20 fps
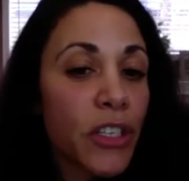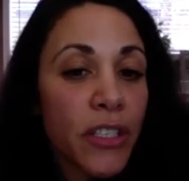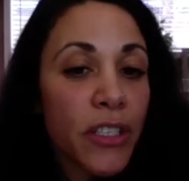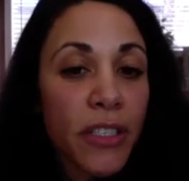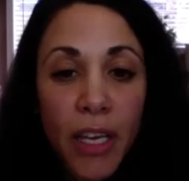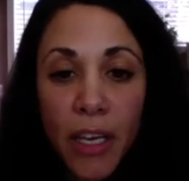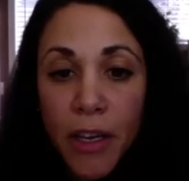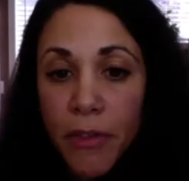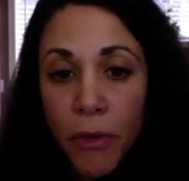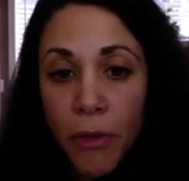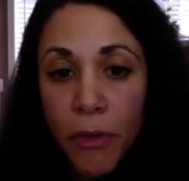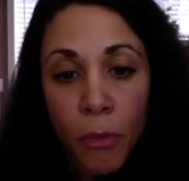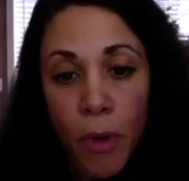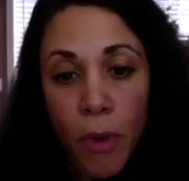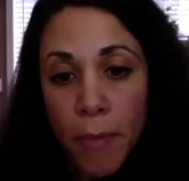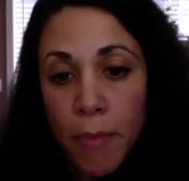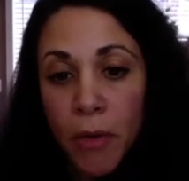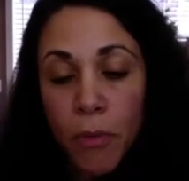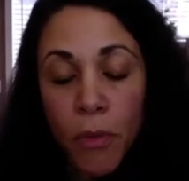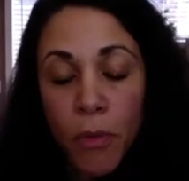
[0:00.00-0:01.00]
Just like for
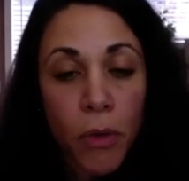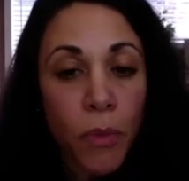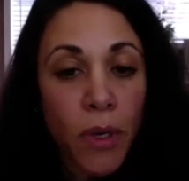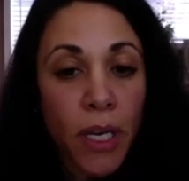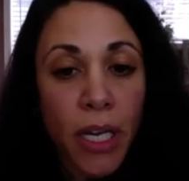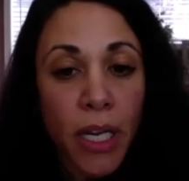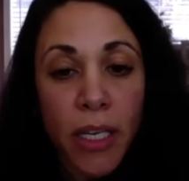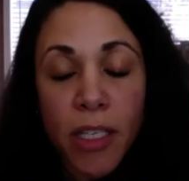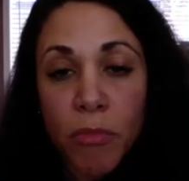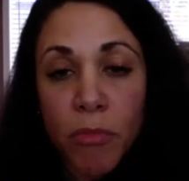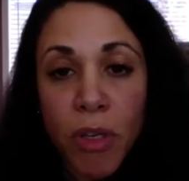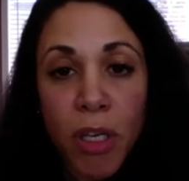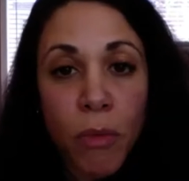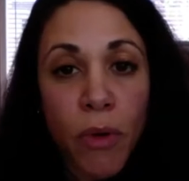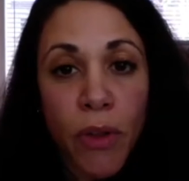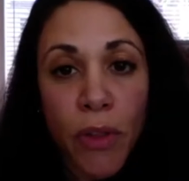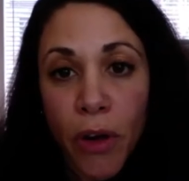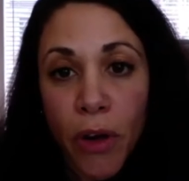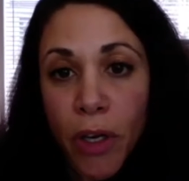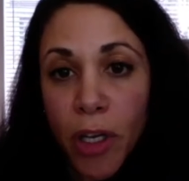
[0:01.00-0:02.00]
women, when we need to be
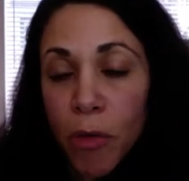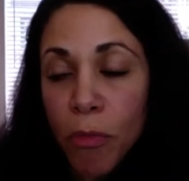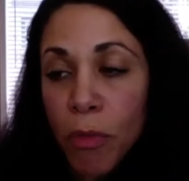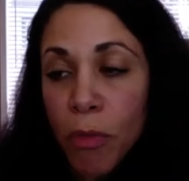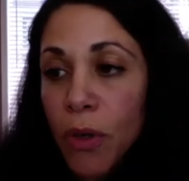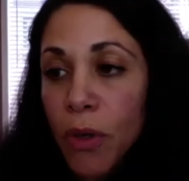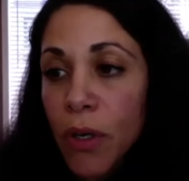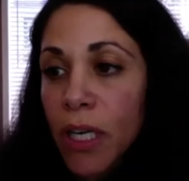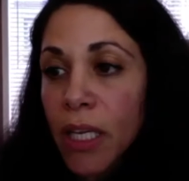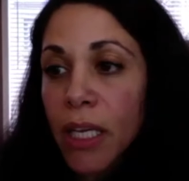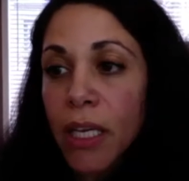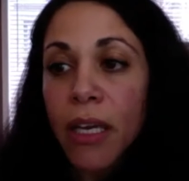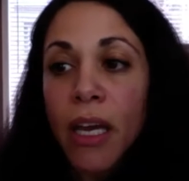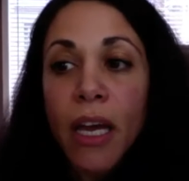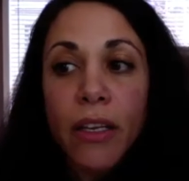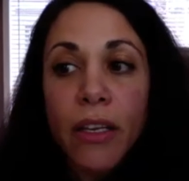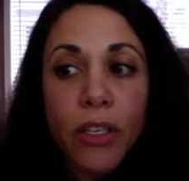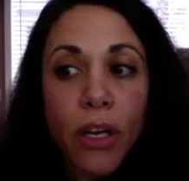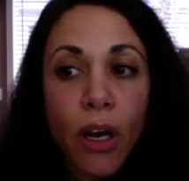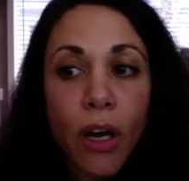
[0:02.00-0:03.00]
with our community,
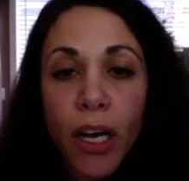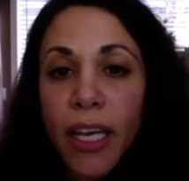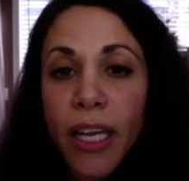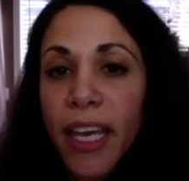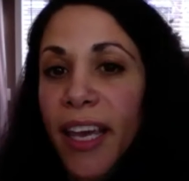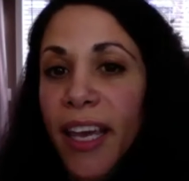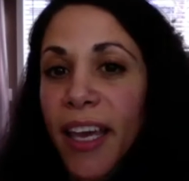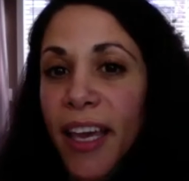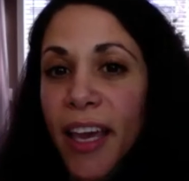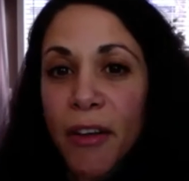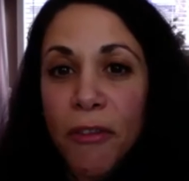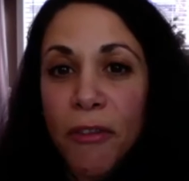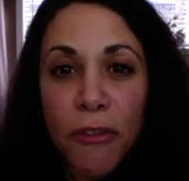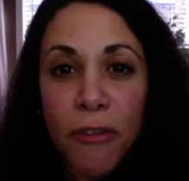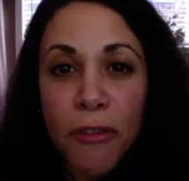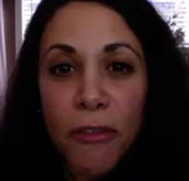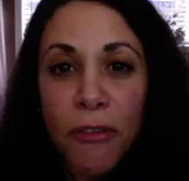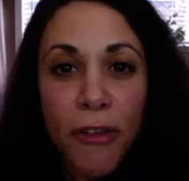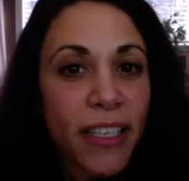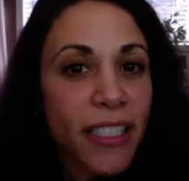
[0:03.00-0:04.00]
talking and
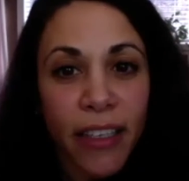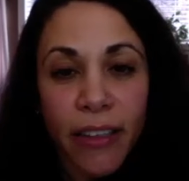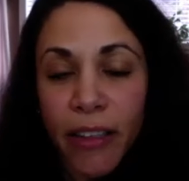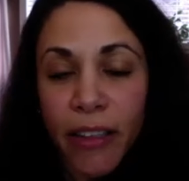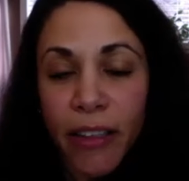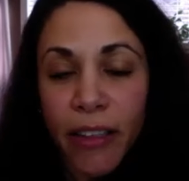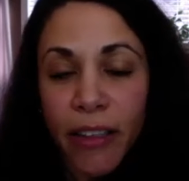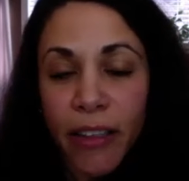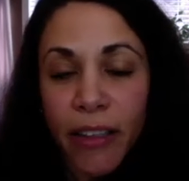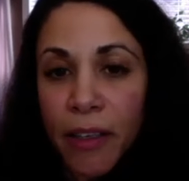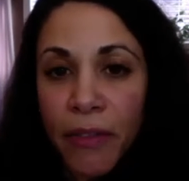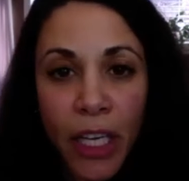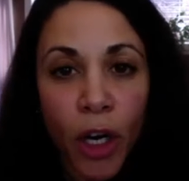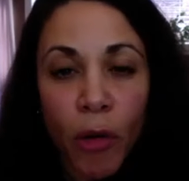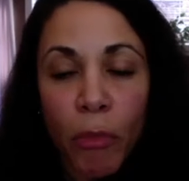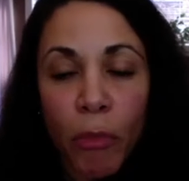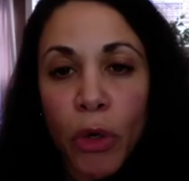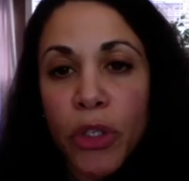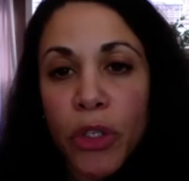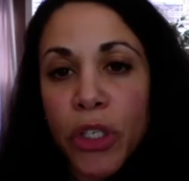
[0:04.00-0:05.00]
venting and living
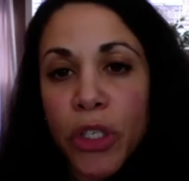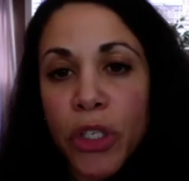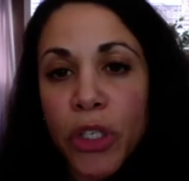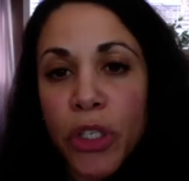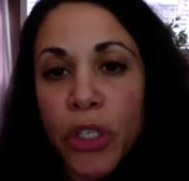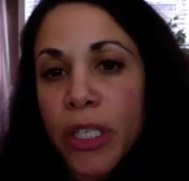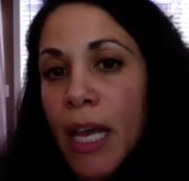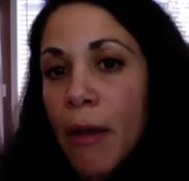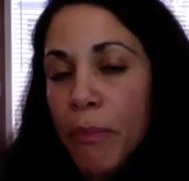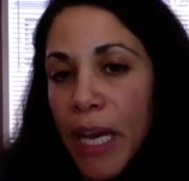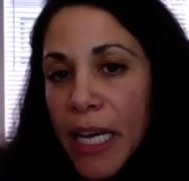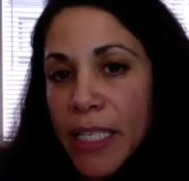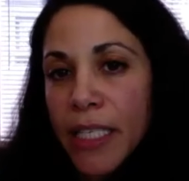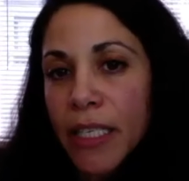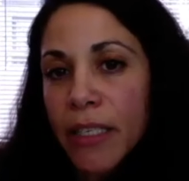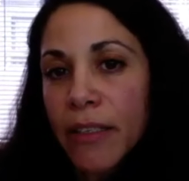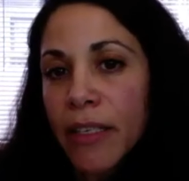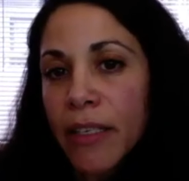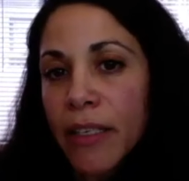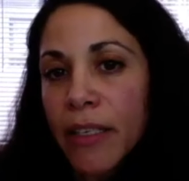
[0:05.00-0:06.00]
in our emotions,
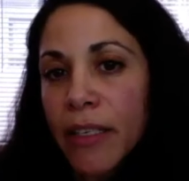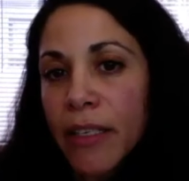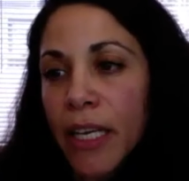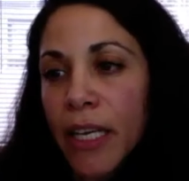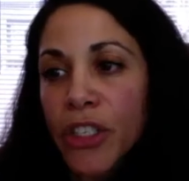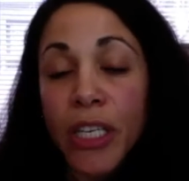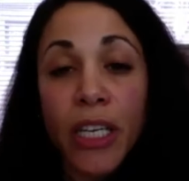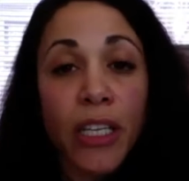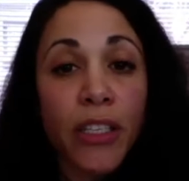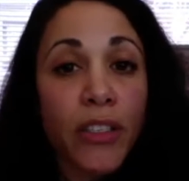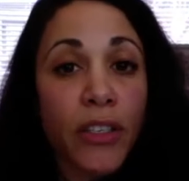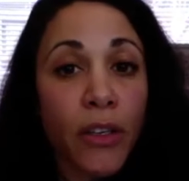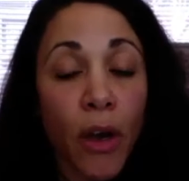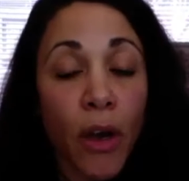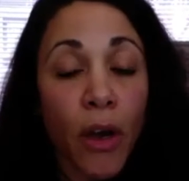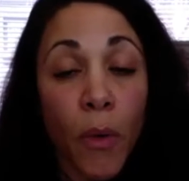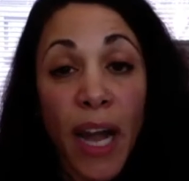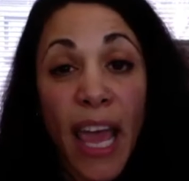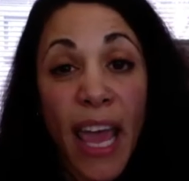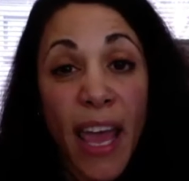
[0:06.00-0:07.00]
masculine energy needs
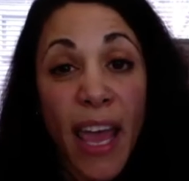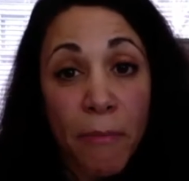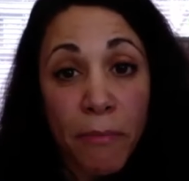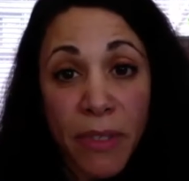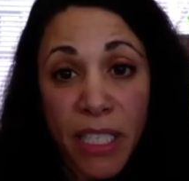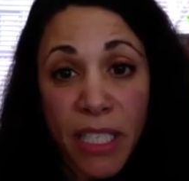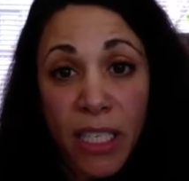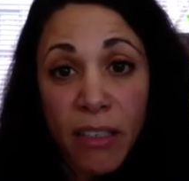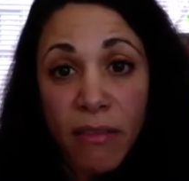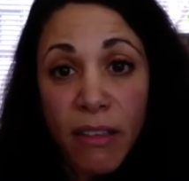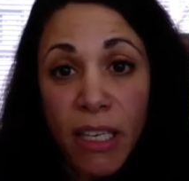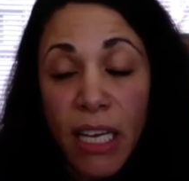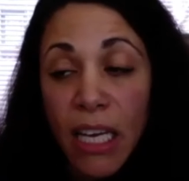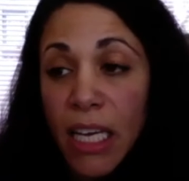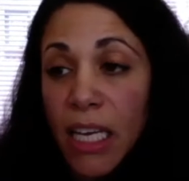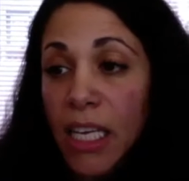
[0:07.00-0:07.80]
to go and empty.